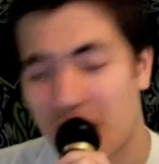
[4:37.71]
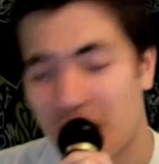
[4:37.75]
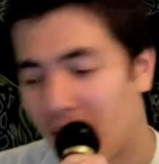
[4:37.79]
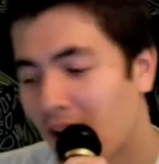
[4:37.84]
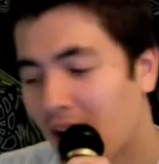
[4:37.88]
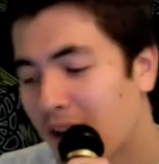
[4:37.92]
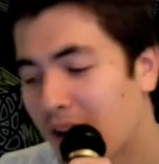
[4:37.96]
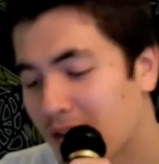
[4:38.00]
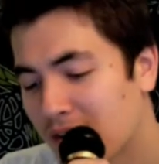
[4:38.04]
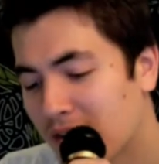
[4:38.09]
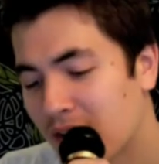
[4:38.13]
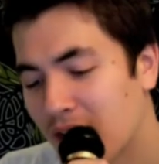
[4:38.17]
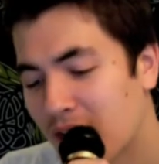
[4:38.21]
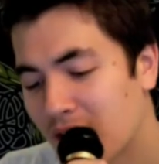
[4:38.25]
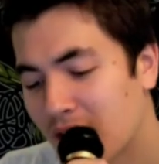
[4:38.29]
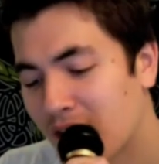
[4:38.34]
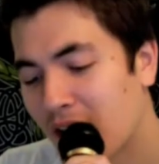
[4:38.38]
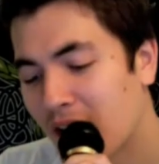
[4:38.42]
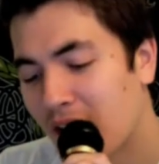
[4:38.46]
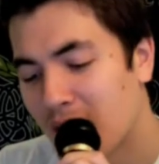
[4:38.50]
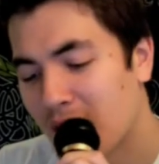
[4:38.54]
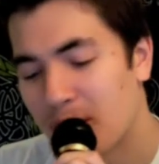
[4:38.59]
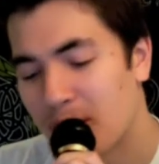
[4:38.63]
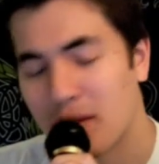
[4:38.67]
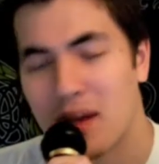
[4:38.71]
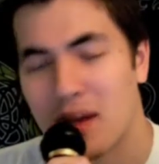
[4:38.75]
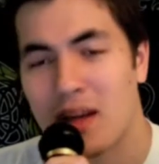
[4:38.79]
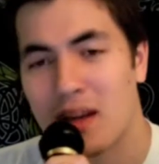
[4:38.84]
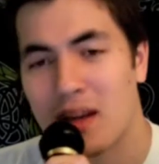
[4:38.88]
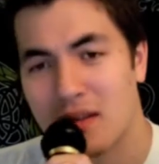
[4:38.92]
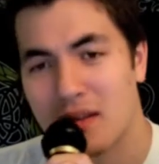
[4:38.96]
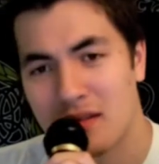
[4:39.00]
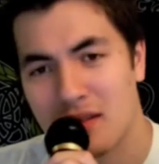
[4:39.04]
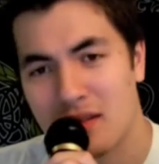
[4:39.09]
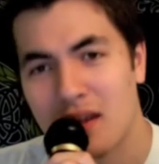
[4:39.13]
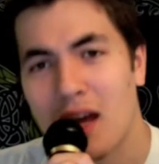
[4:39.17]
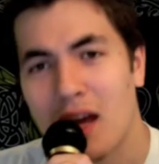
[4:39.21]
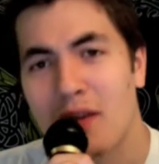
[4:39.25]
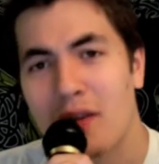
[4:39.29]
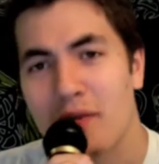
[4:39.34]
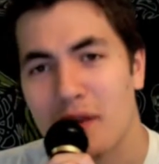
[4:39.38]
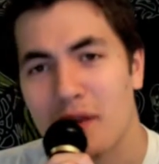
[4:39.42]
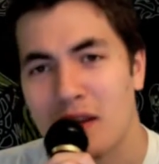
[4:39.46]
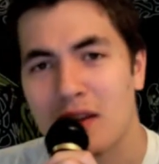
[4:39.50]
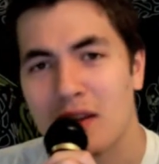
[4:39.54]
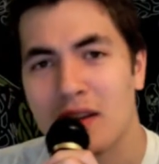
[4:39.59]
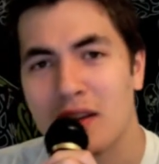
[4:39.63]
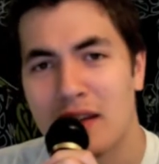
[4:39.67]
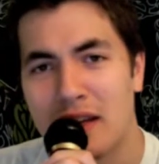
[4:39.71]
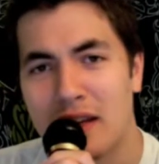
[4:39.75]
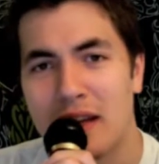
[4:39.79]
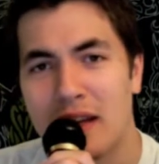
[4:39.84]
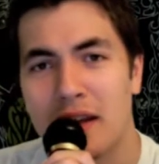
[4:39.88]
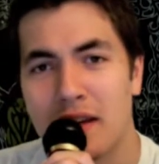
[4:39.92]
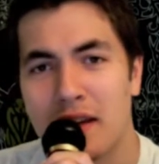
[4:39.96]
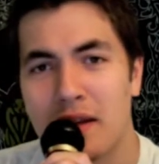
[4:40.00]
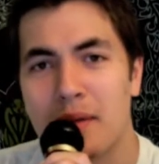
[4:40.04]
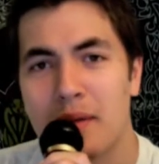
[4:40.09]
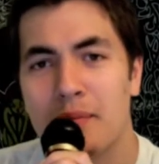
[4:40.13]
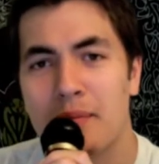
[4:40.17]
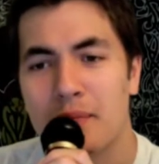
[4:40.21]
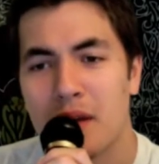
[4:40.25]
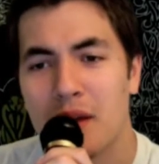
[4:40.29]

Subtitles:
I'd say lobbying is definitely needed.